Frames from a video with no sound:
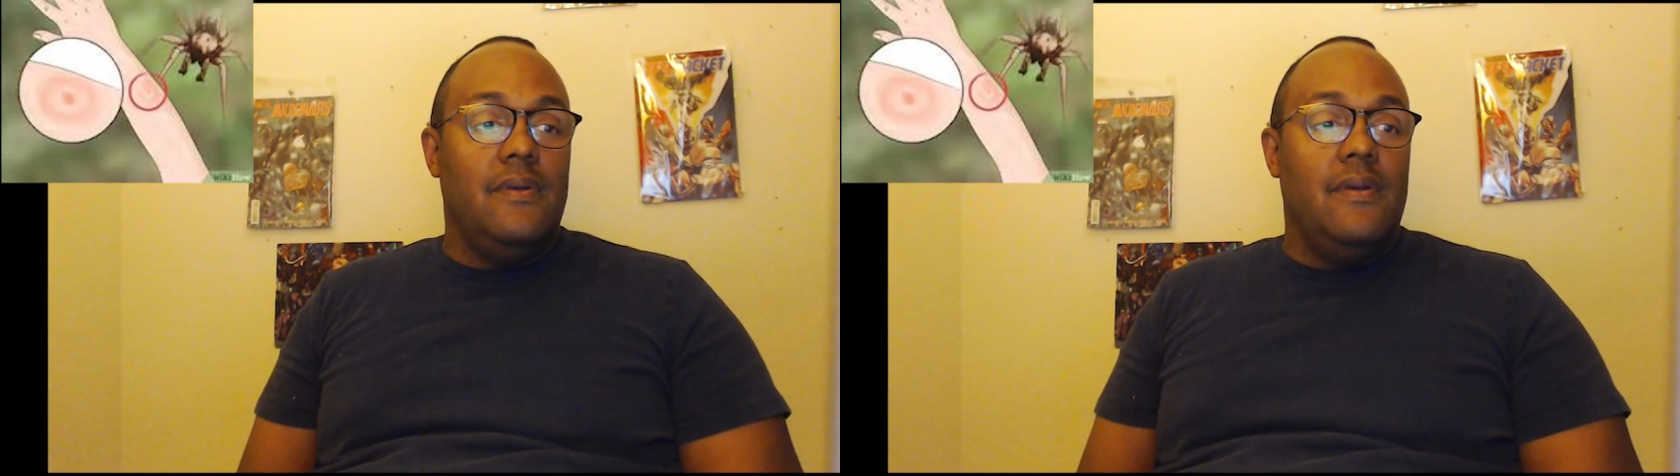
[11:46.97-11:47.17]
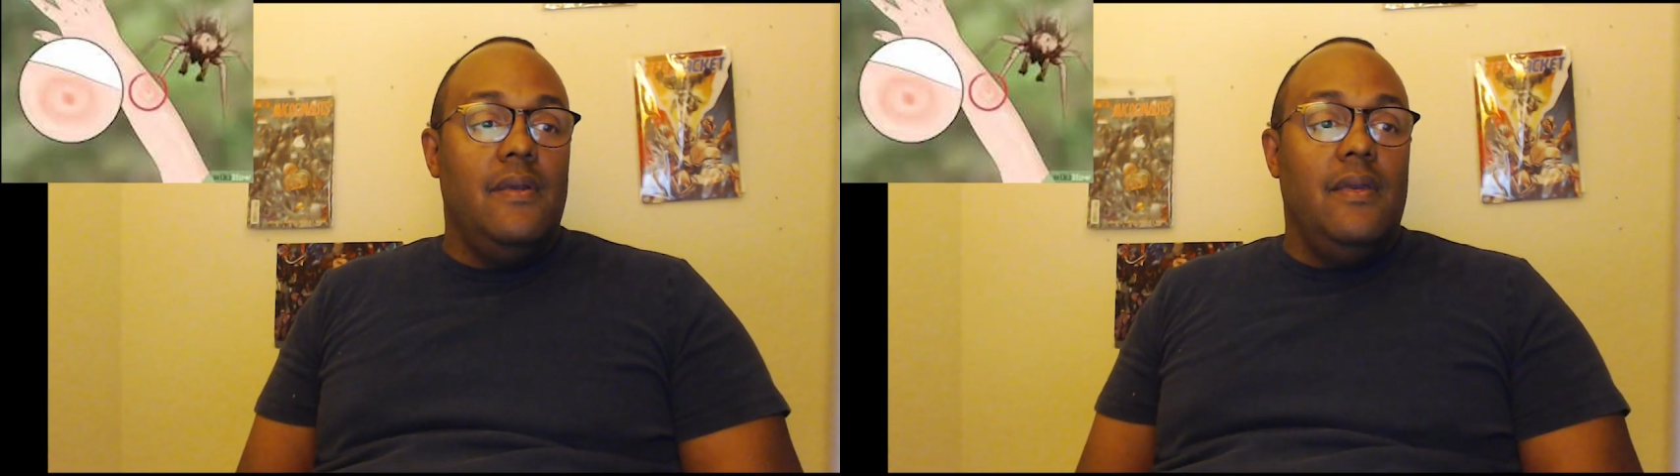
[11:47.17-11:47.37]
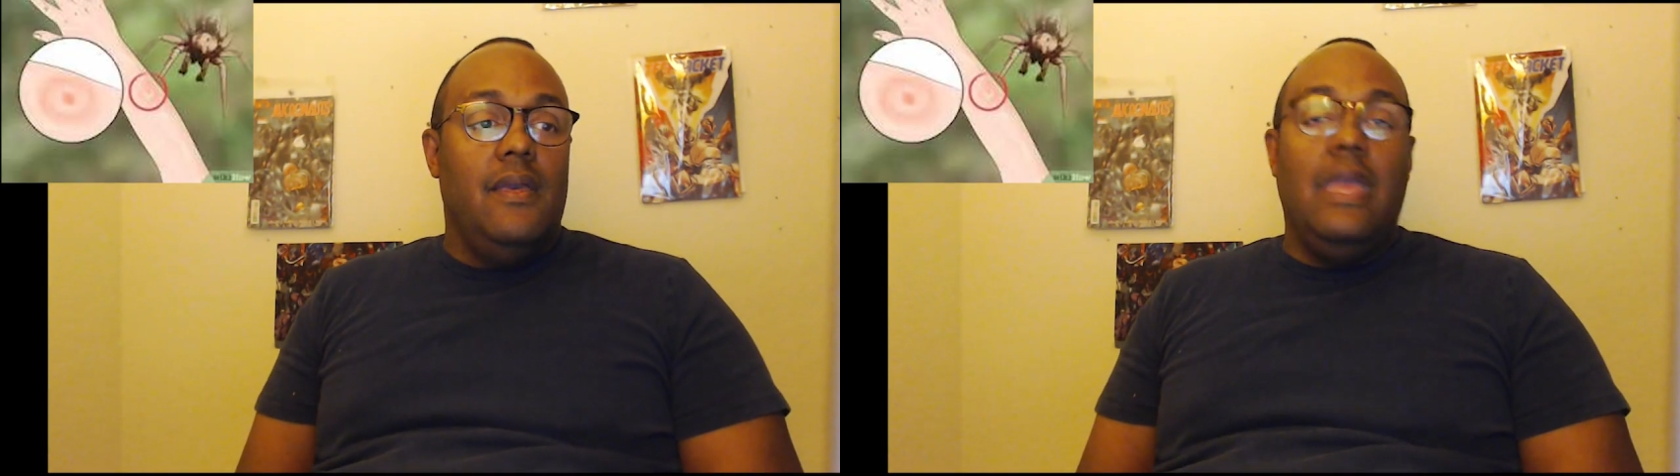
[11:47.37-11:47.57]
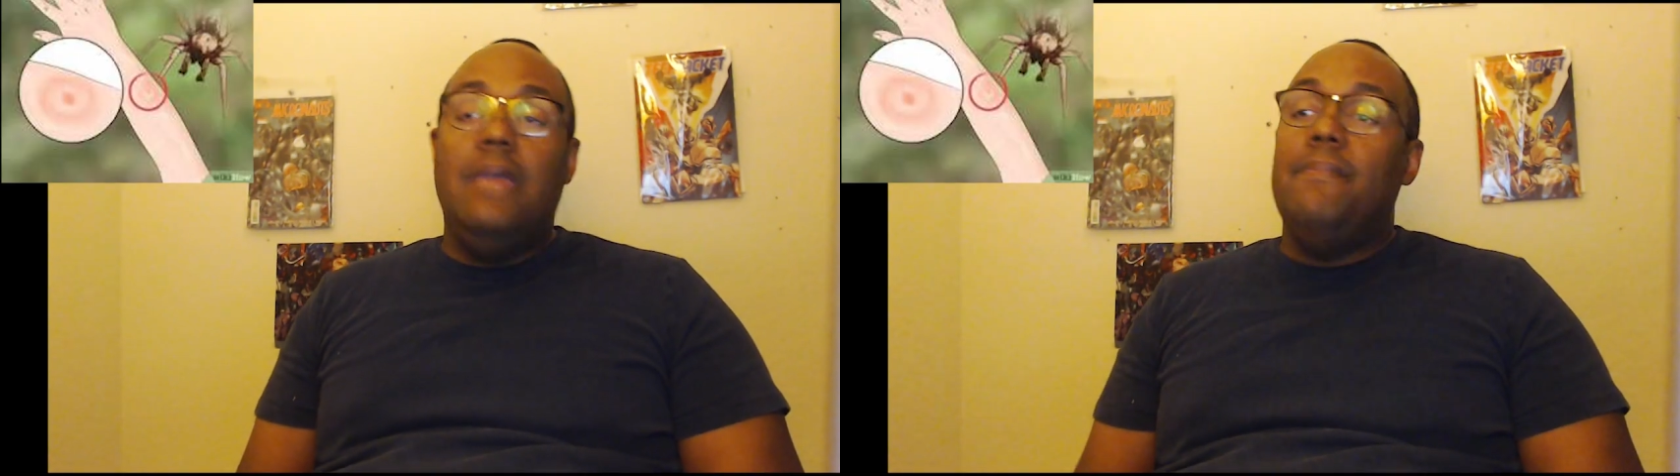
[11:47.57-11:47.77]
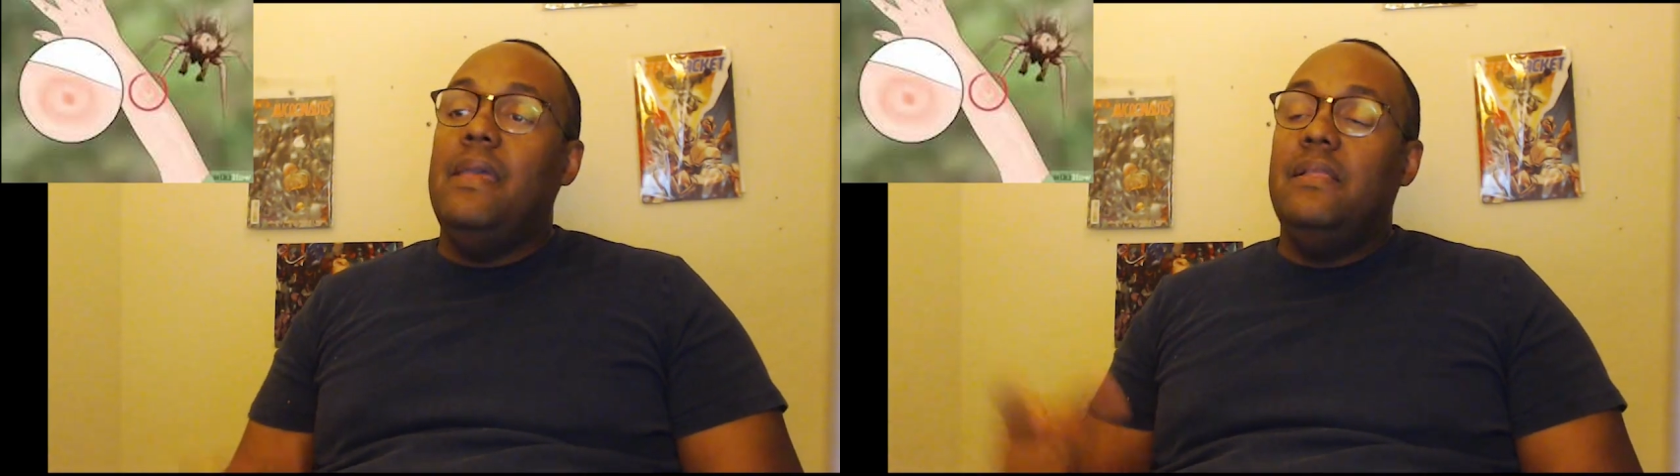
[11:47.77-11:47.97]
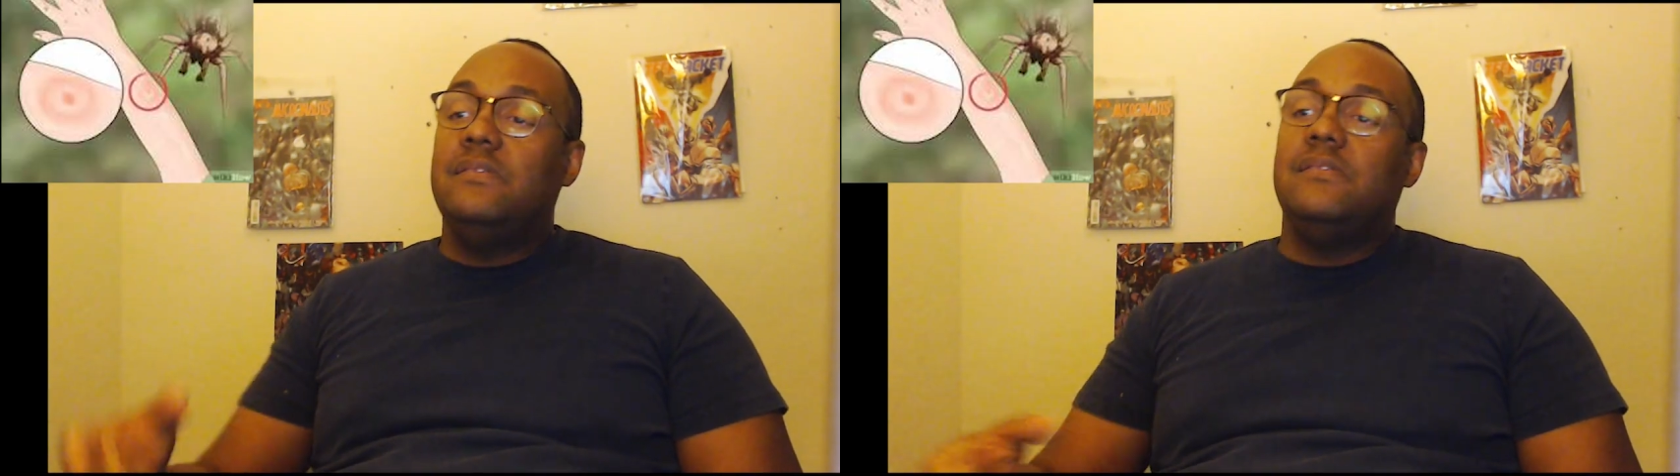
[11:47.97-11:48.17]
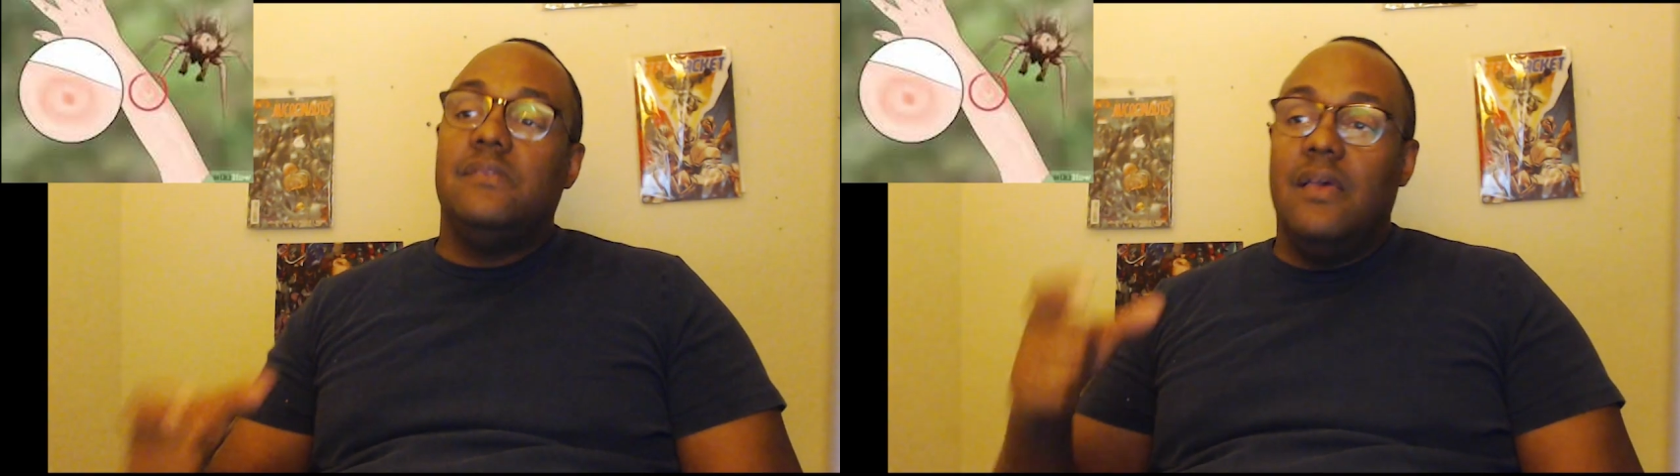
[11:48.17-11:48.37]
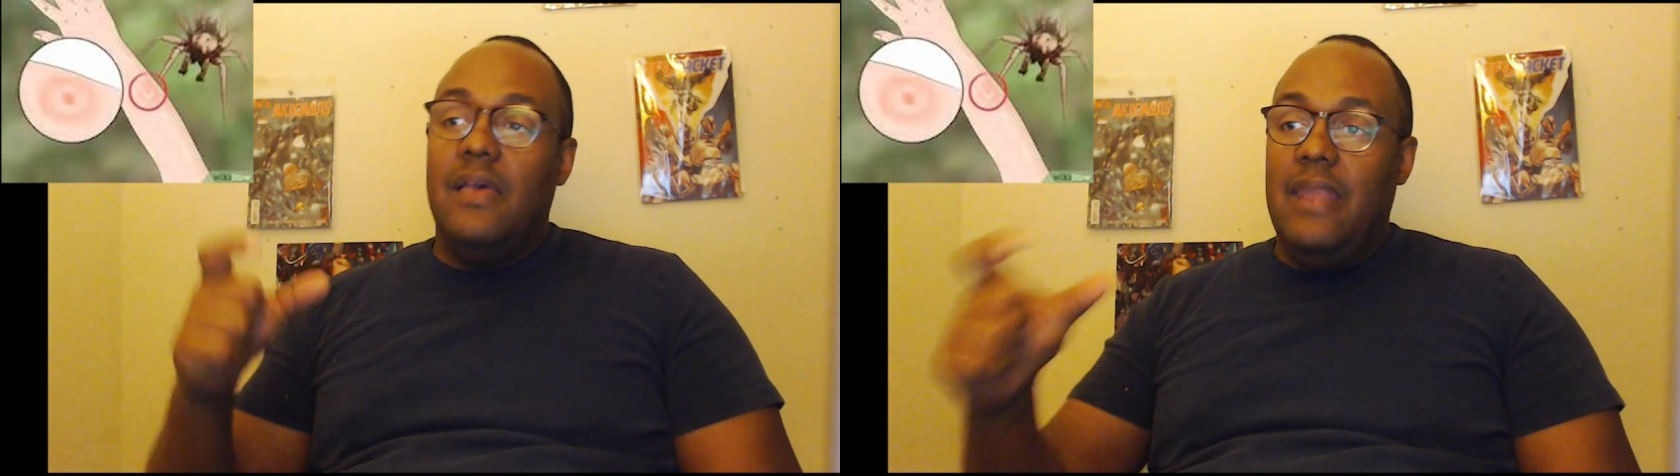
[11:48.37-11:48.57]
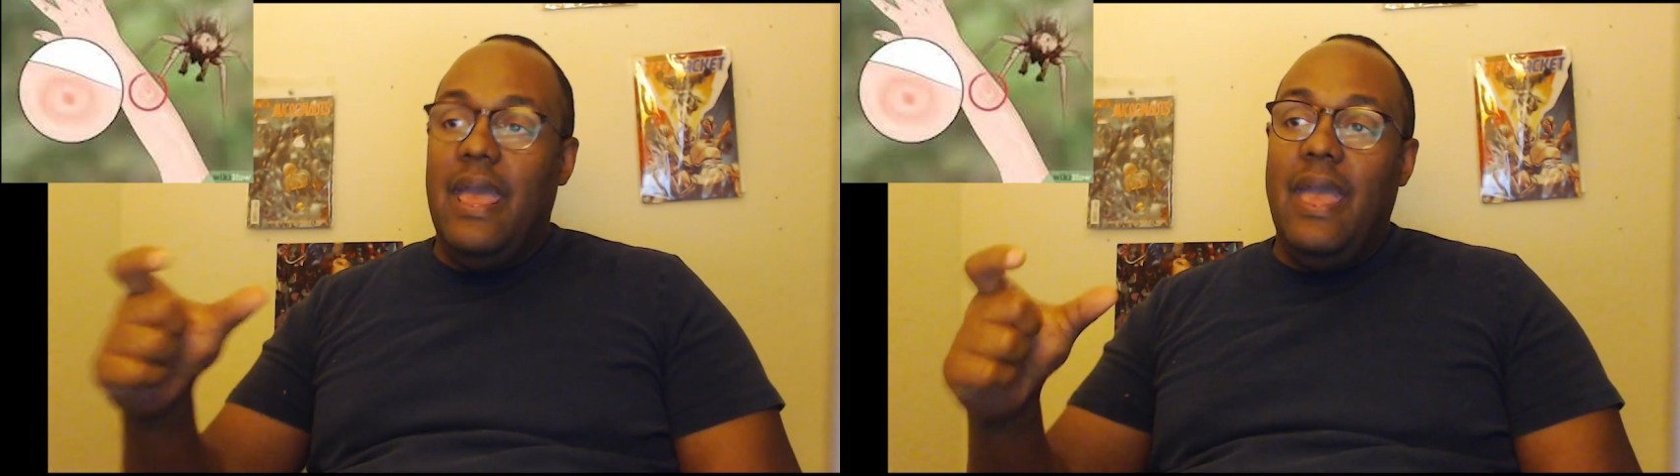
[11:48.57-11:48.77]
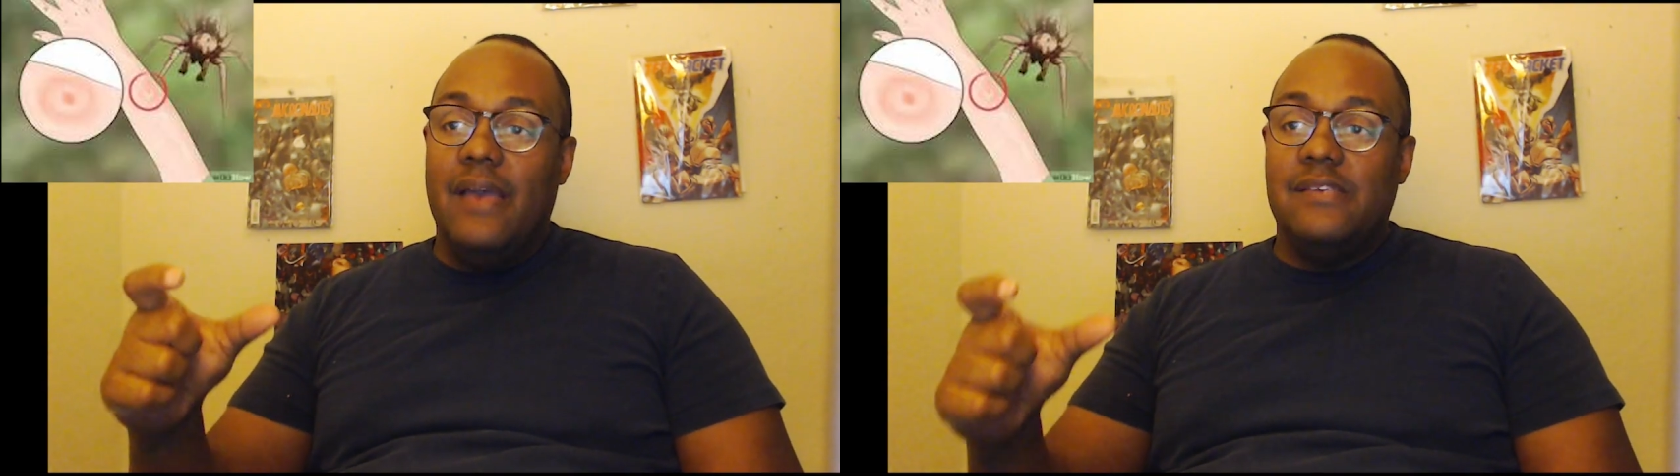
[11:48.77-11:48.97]
He meets an AI
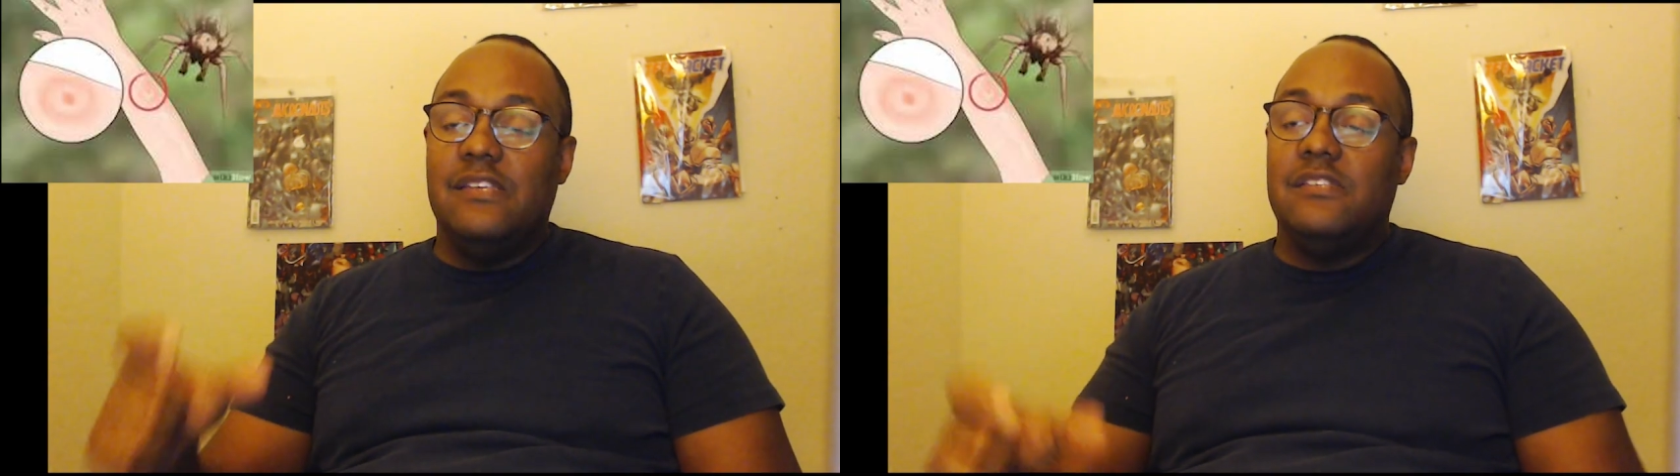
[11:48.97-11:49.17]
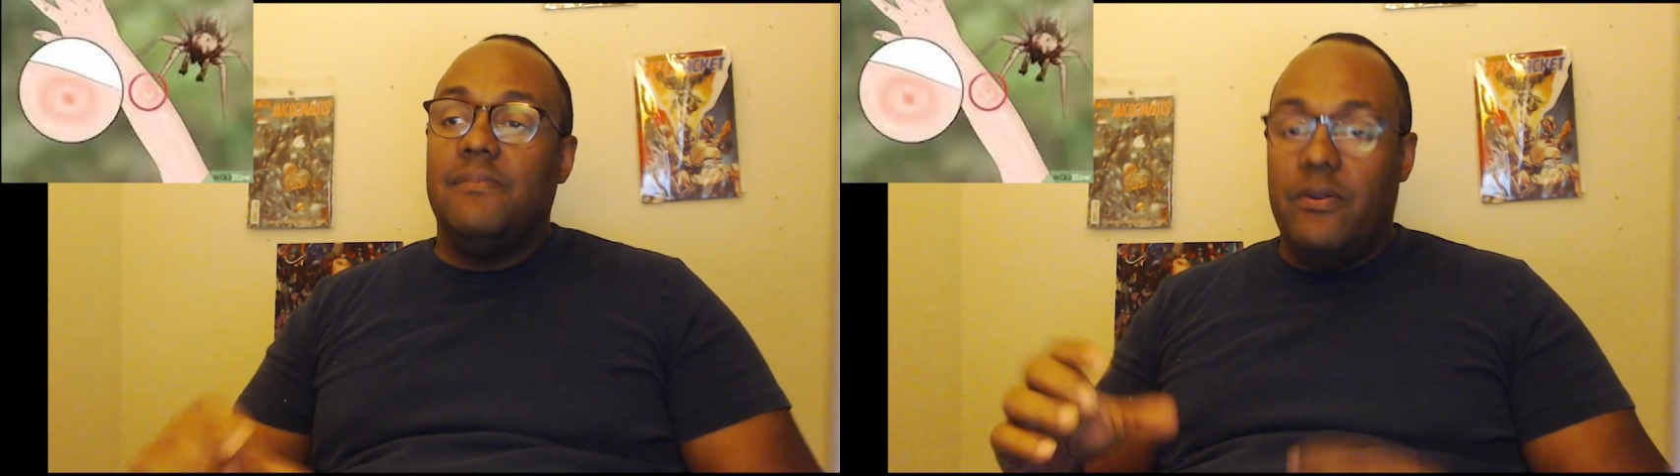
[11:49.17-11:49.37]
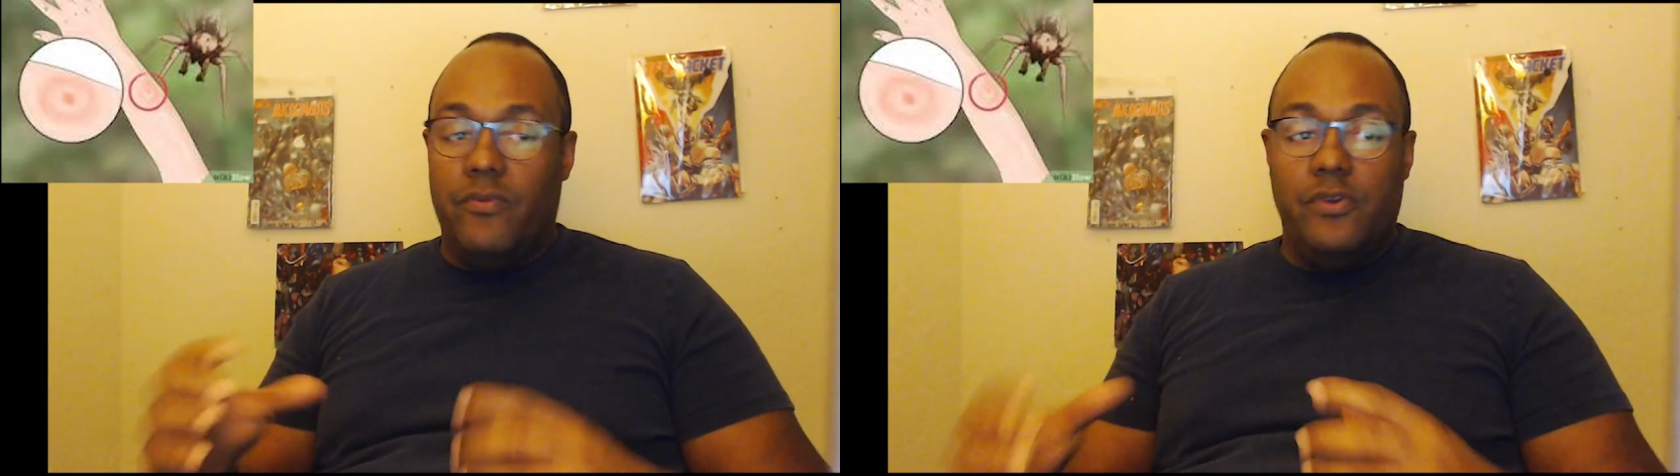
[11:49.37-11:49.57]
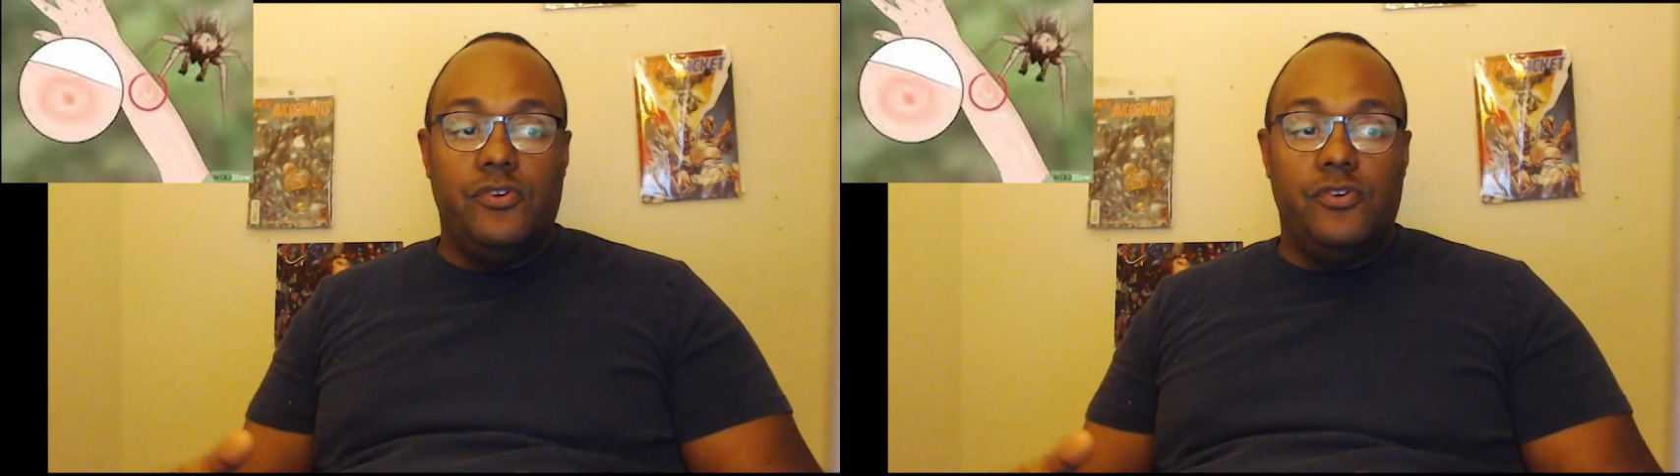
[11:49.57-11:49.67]
system that Richard